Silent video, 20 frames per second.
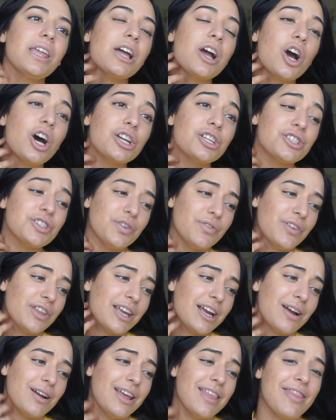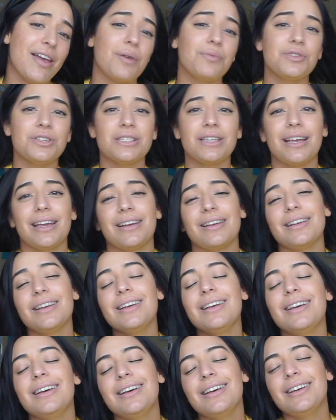called us over there, and that was like
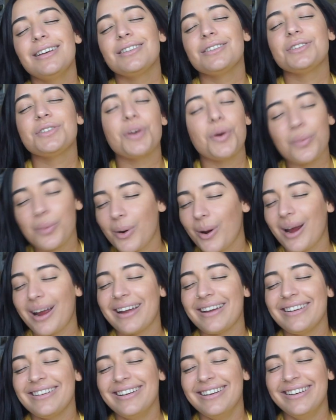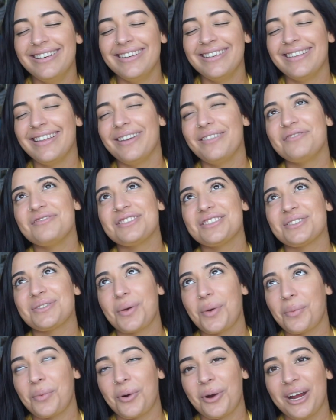so boring. That was
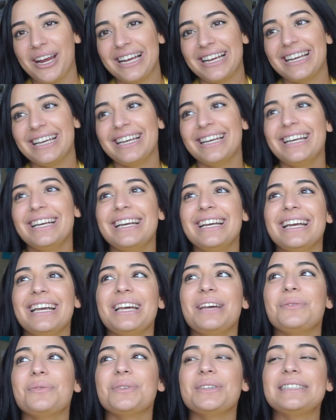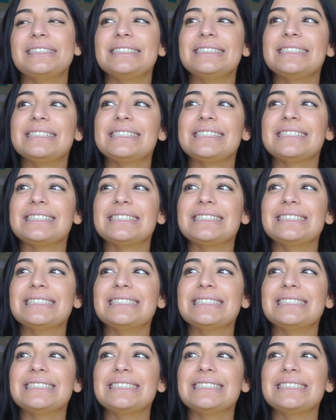so boring. It was,